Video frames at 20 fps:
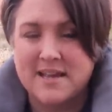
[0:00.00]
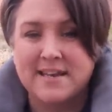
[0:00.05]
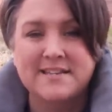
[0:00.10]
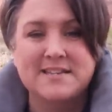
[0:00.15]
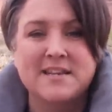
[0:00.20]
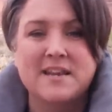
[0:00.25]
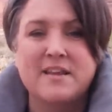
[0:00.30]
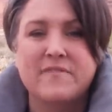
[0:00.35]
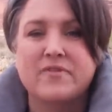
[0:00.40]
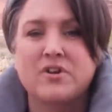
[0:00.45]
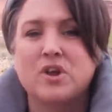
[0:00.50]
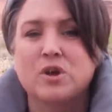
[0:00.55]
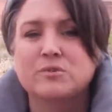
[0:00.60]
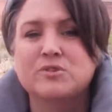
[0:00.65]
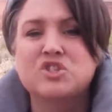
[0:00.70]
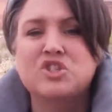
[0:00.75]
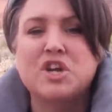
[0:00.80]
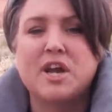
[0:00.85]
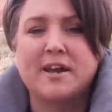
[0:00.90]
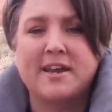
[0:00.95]
I didn't even go
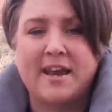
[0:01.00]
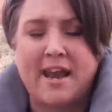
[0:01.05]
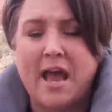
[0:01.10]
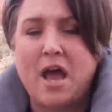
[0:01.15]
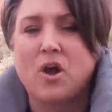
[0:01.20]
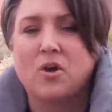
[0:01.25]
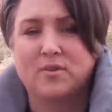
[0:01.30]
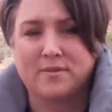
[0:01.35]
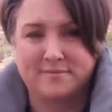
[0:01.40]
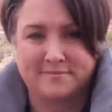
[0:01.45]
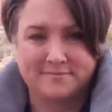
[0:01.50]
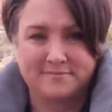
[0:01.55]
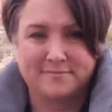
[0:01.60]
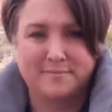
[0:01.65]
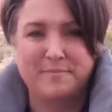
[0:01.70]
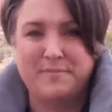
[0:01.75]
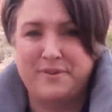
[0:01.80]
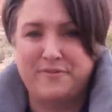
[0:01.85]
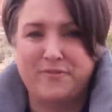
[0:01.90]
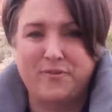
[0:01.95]
check it out
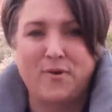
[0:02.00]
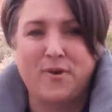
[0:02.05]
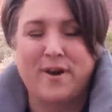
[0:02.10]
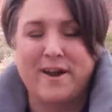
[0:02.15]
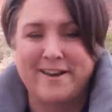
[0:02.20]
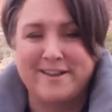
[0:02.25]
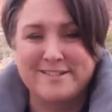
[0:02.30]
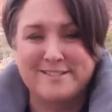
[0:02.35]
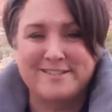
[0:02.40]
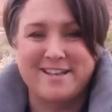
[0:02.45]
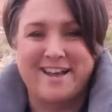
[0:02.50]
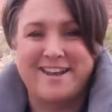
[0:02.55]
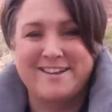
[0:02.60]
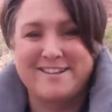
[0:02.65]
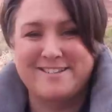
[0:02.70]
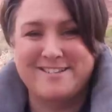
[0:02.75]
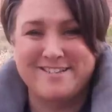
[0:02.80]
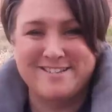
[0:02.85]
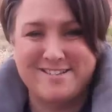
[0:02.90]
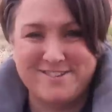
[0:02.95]
before I
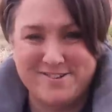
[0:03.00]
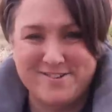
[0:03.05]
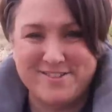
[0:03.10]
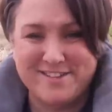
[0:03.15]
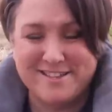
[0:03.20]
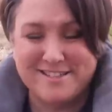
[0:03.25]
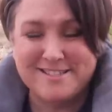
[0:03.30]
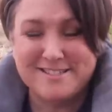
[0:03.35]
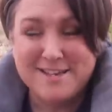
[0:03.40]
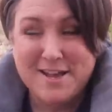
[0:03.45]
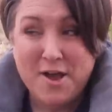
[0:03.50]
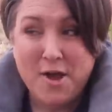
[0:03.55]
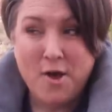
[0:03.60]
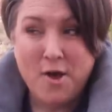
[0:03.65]
decided to do this,